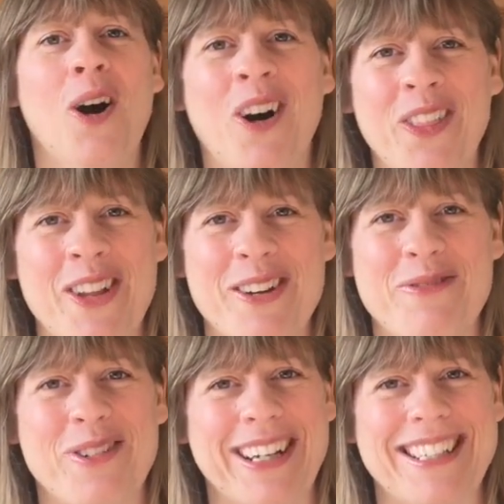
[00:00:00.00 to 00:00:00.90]
on the
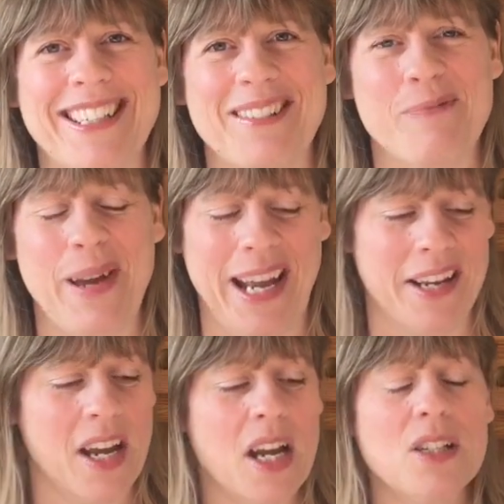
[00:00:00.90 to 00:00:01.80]
friction pen.
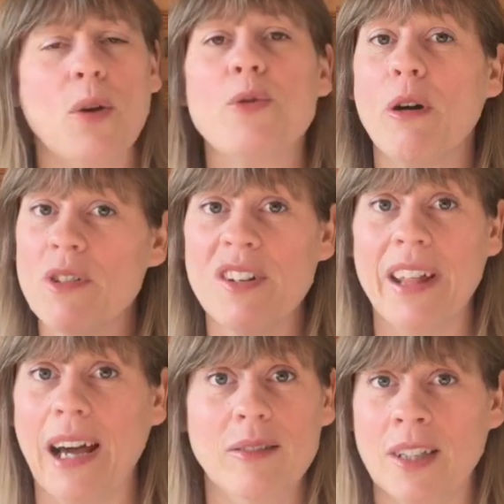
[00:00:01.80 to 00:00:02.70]
So don't do that.